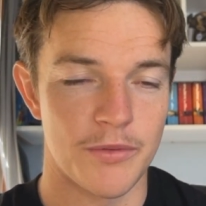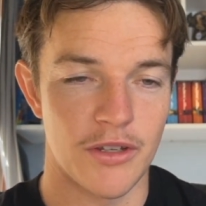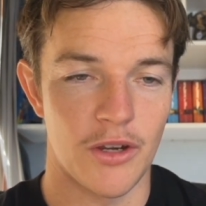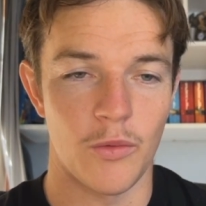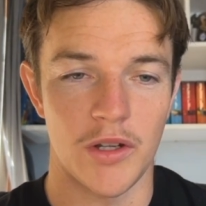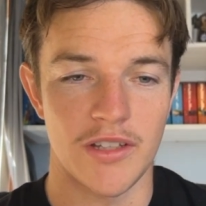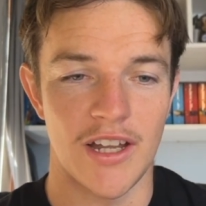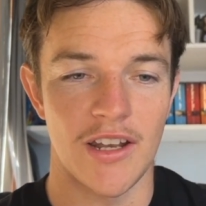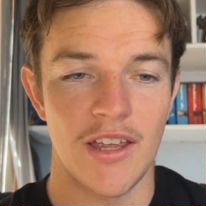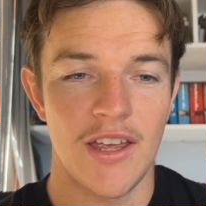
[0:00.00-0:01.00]
So well
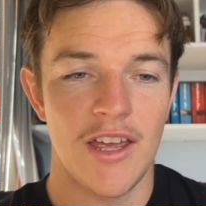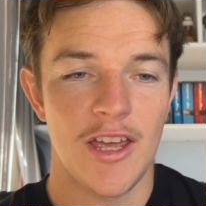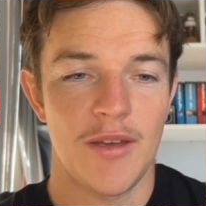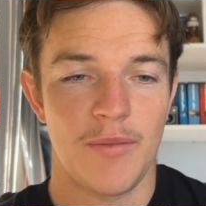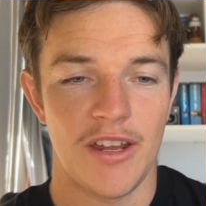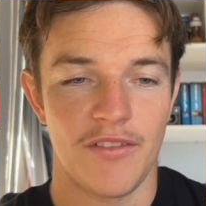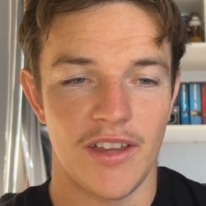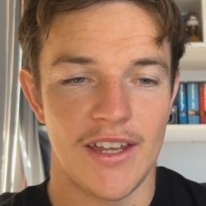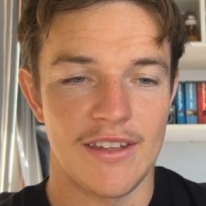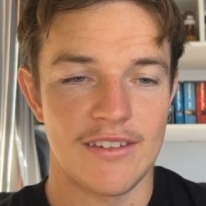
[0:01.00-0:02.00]
done, Peter
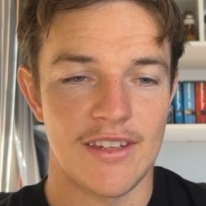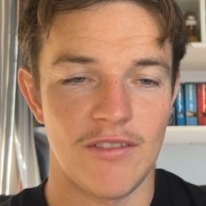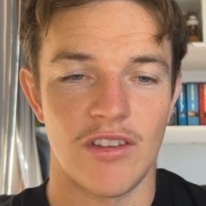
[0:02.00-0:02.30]
V'landys,